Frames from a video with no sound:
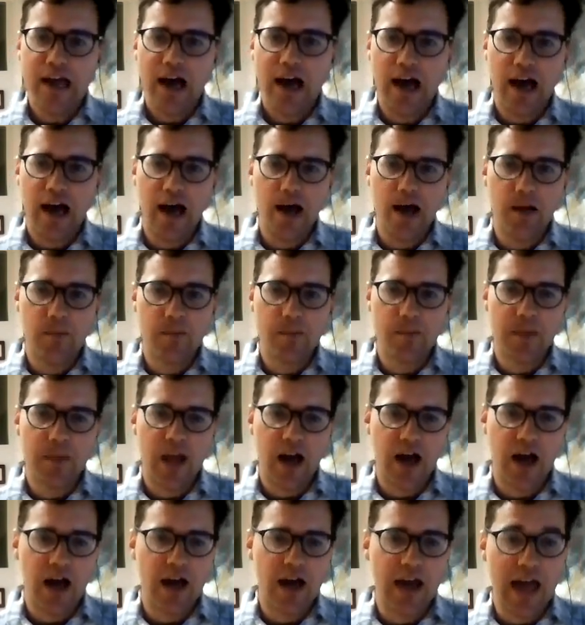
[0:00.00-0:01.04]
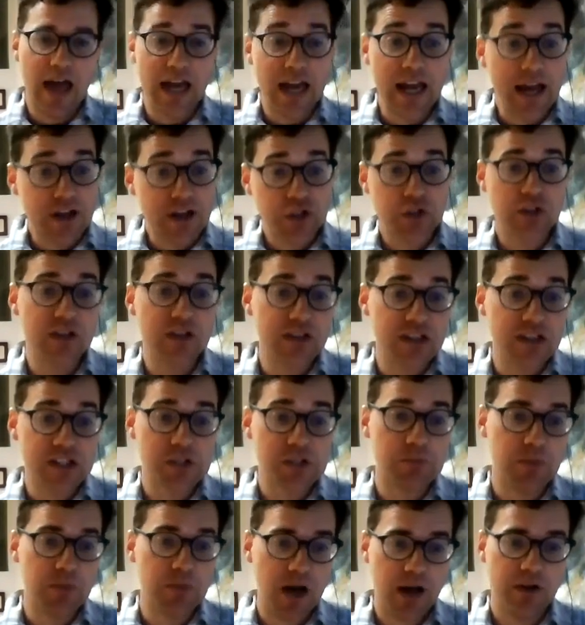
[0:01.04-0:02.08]
And actually,
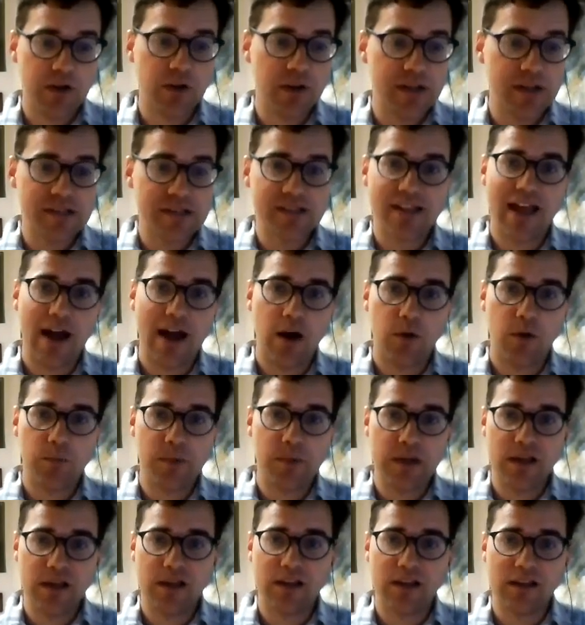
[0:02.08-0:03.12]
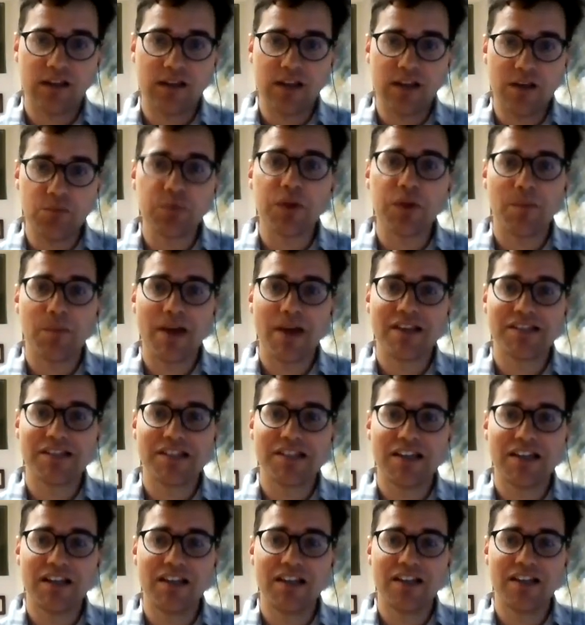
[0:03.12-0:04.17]
this model is now being
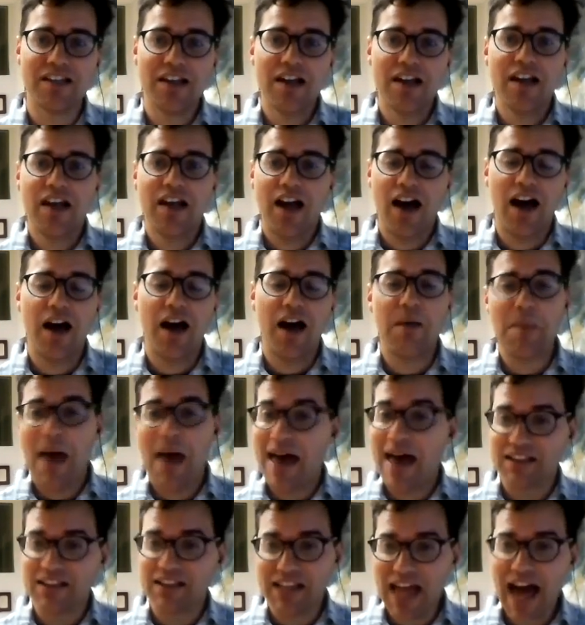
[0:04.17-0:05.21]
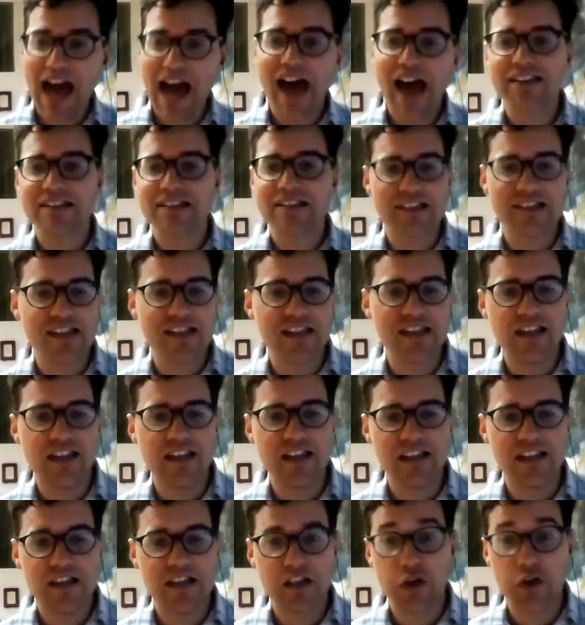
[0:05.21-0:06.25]
implemented at last
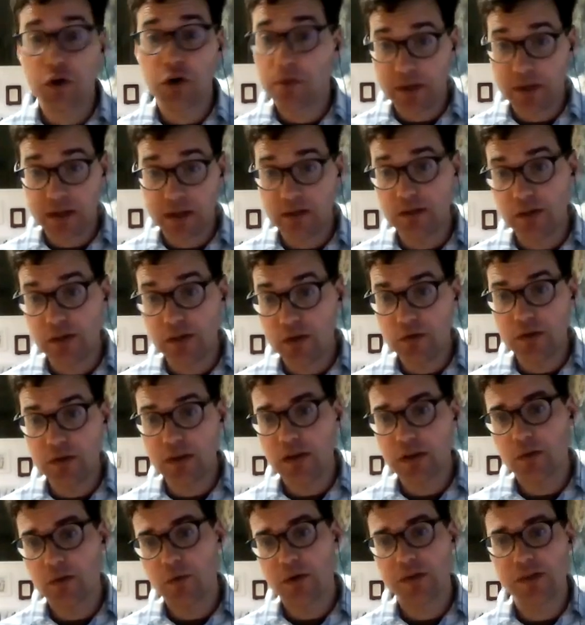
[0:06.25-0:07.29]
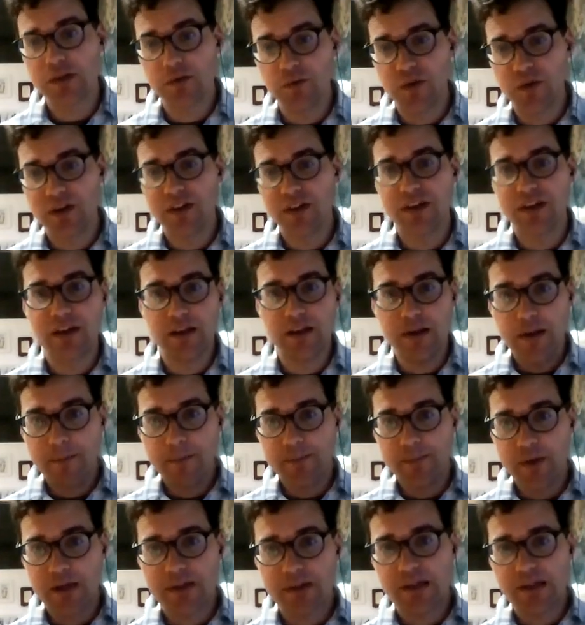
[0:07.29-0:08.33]
in the European Union, where some really
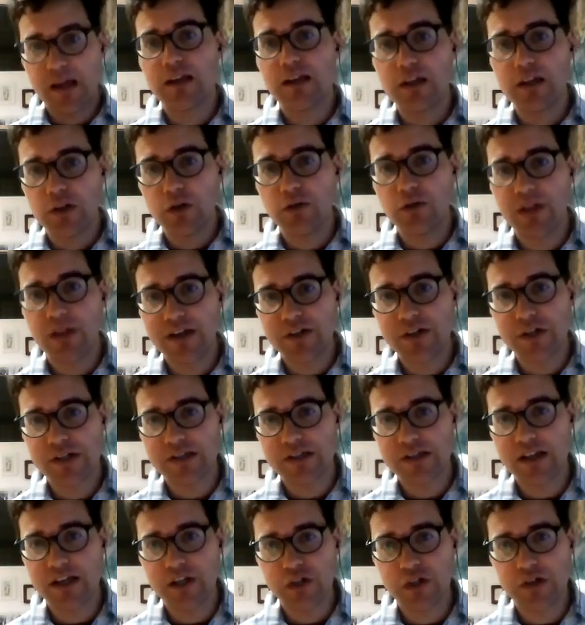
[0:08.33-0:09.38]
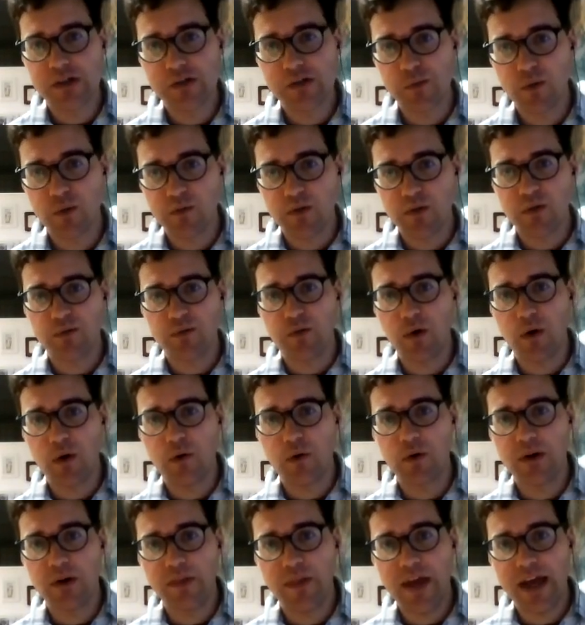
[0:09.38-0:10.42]
exciting new legislation is moving
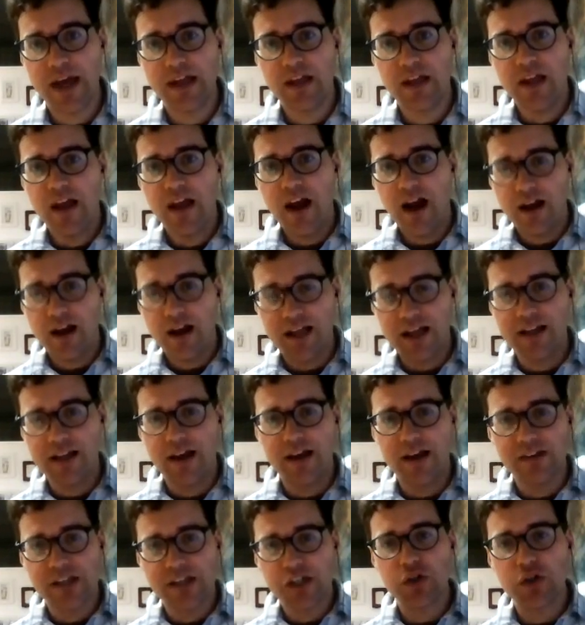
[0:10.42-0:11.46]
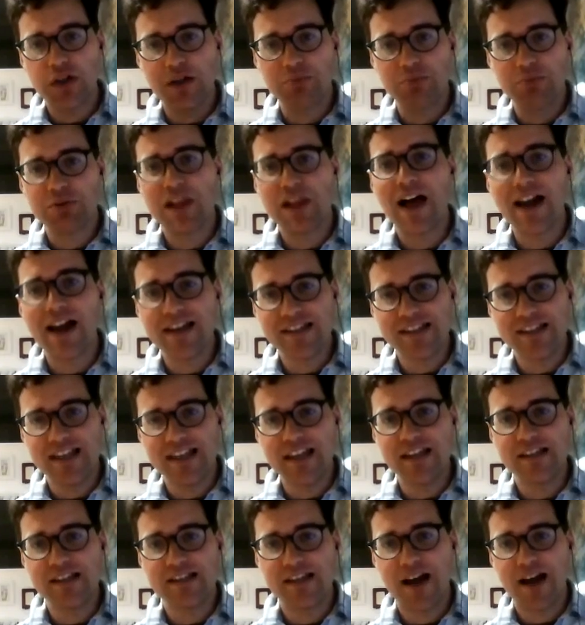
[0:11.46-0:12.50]
forward that essentially applies
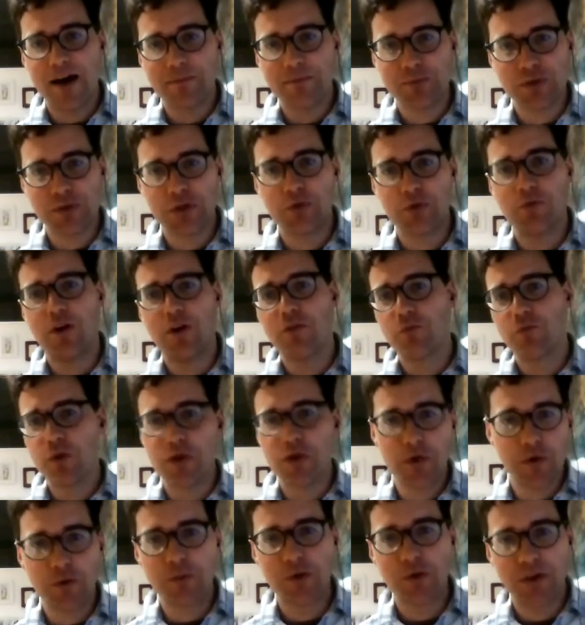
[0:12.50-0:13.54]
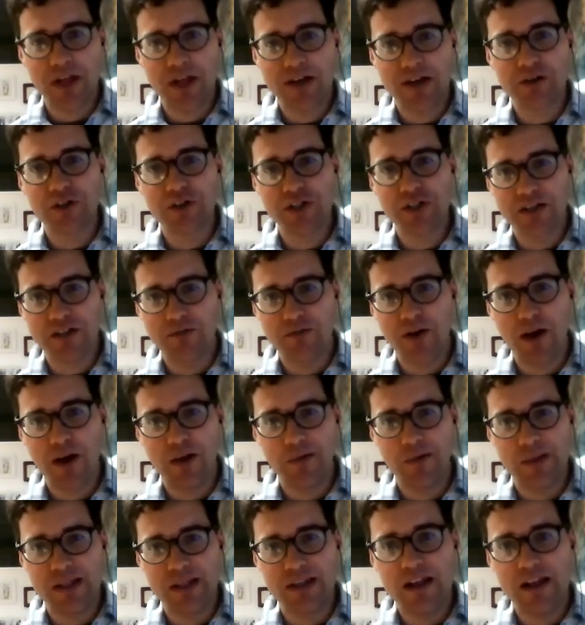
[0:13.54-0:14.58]
the ESOP to renewable energy
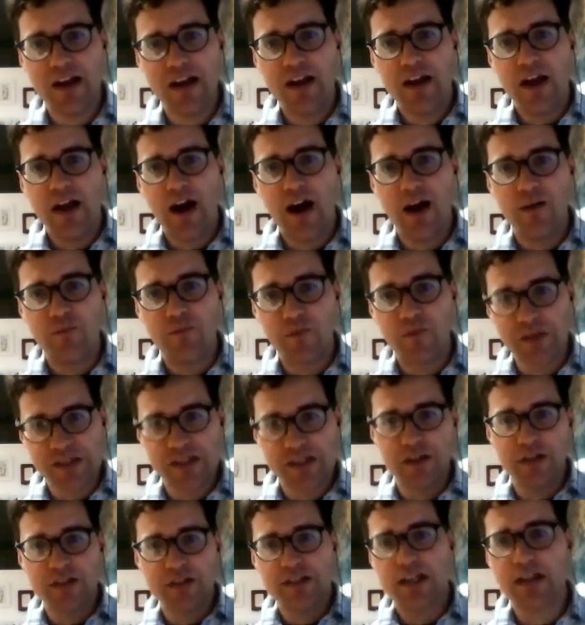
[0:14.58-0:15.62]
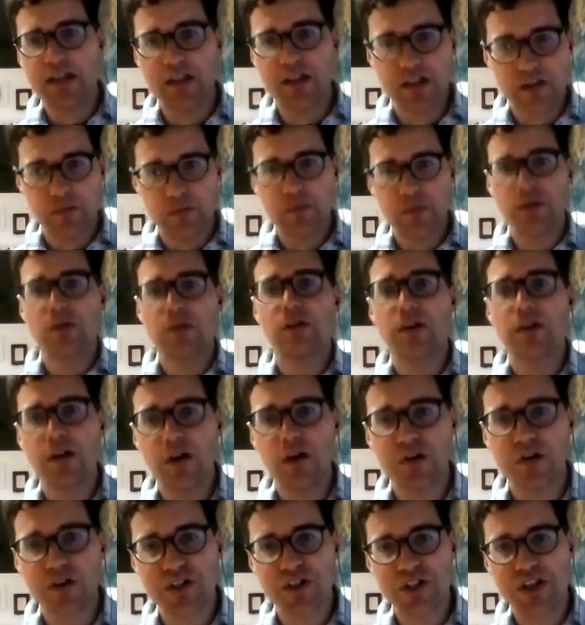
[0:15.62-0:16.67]
development, facilitating community
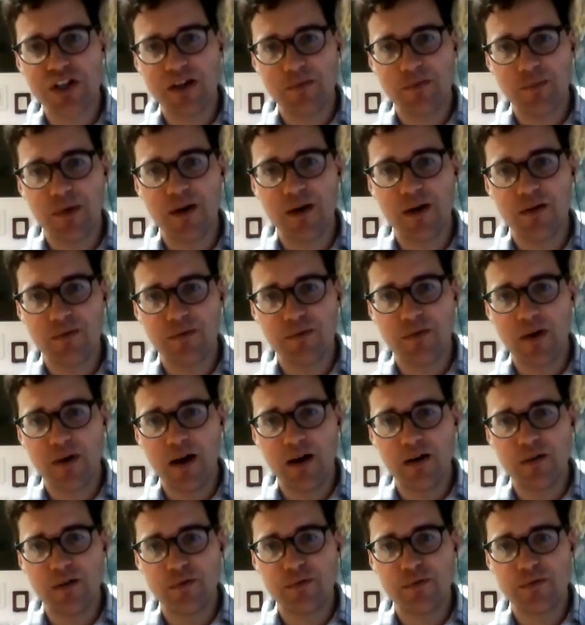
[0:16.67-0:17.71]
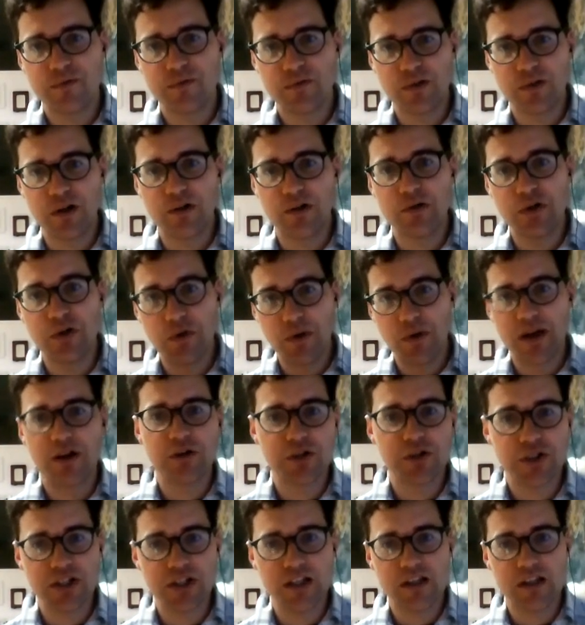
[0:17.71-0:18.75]
ownership of new
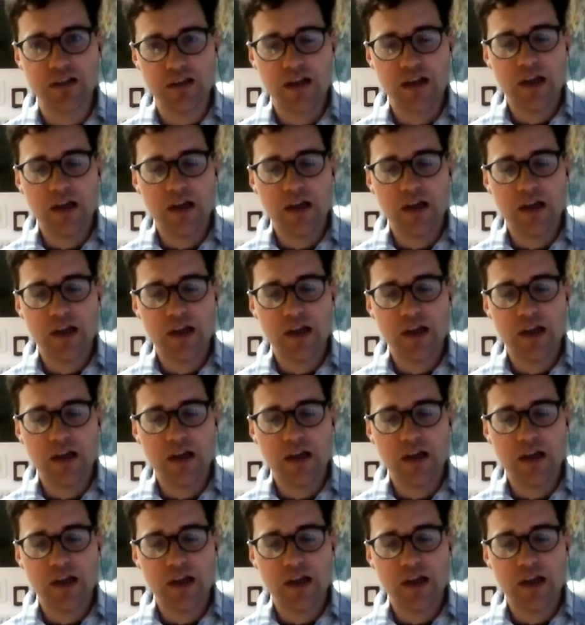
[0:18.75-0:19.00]
energy